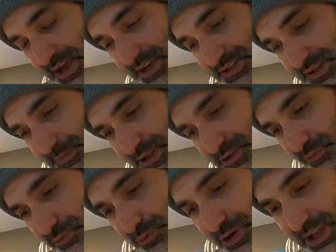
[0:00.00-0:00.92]
some of these
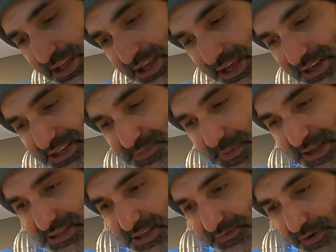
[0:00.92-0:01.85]
really
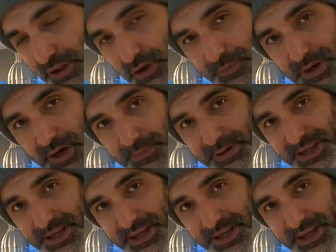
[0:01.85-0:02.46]
inexpensive aluminum